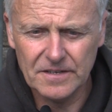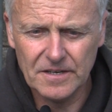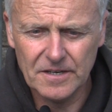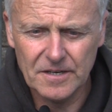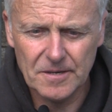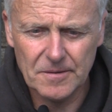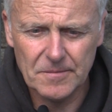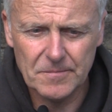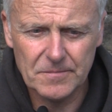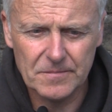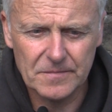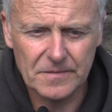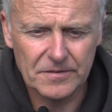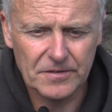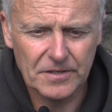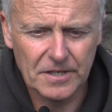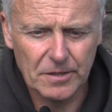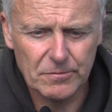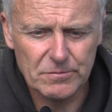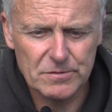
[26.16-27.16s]
I
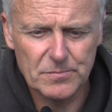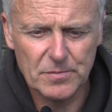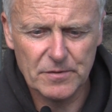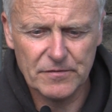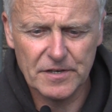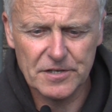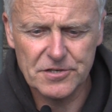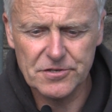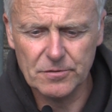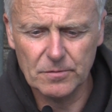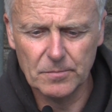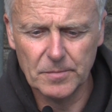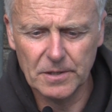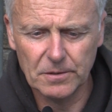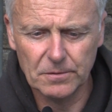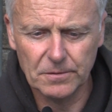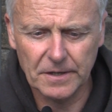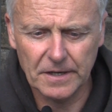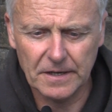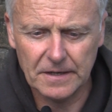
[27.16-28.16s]
think it was Professional
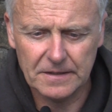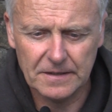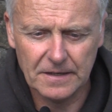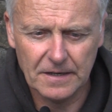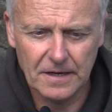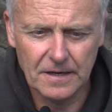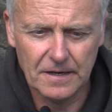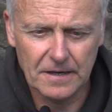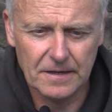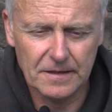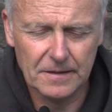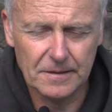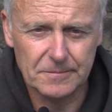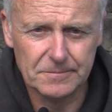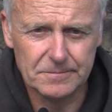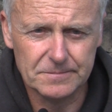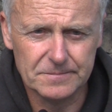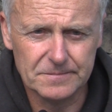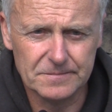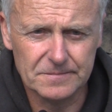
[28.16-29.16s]
Builder, a
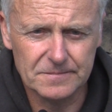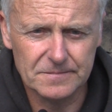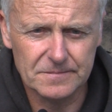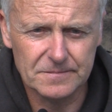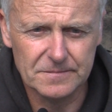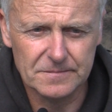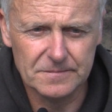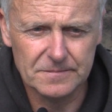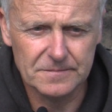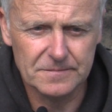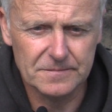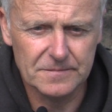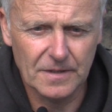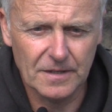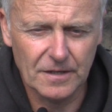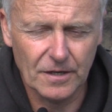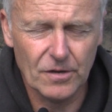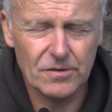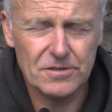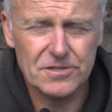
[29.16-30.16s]

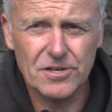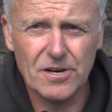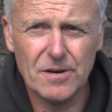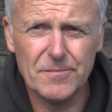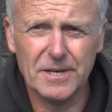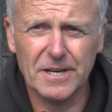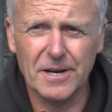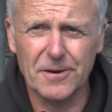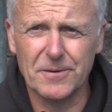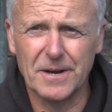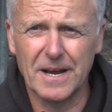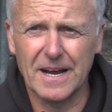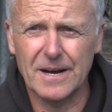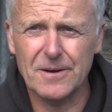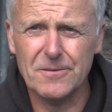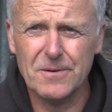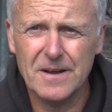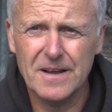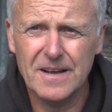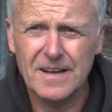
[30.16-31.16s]
long time ago
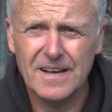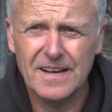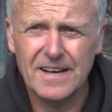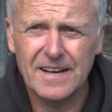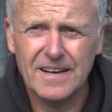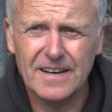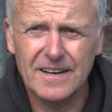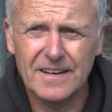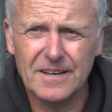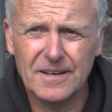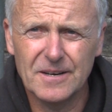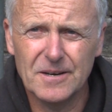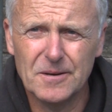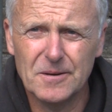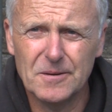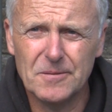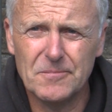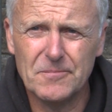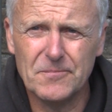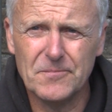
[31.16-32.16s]
now,
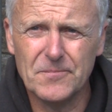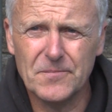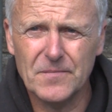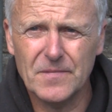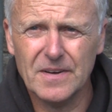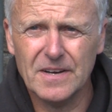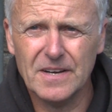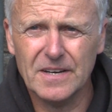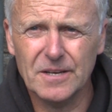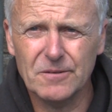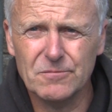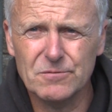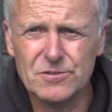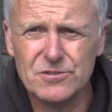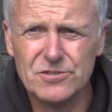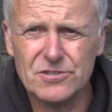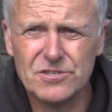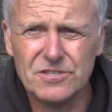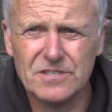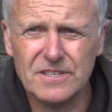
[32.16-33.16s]
and it
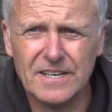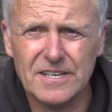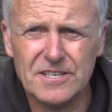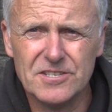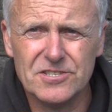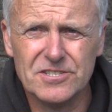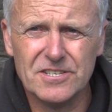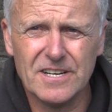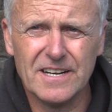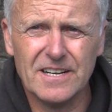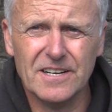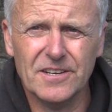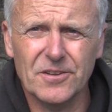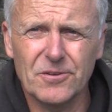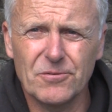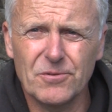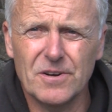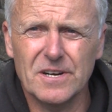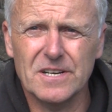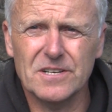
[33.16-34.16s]
was exactly the
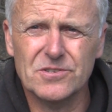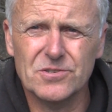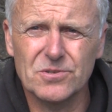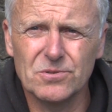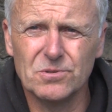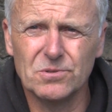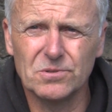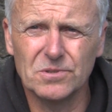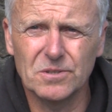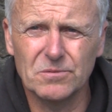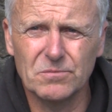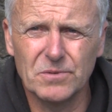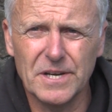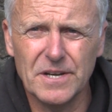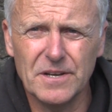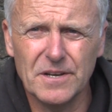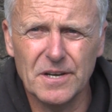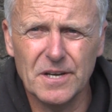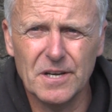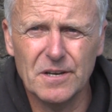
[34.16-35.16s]
right tool that we
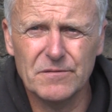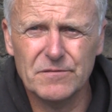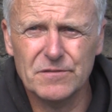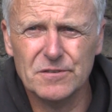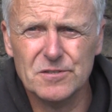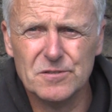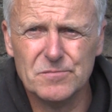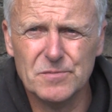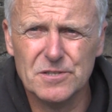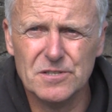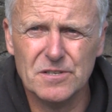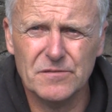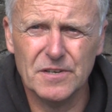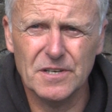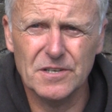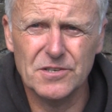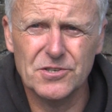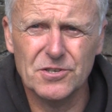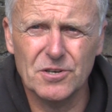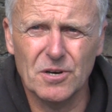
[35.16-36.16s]
needed for a
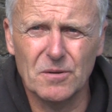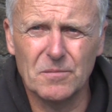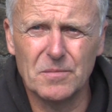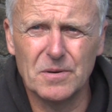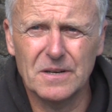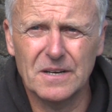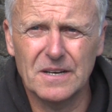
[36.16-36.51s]
specific job.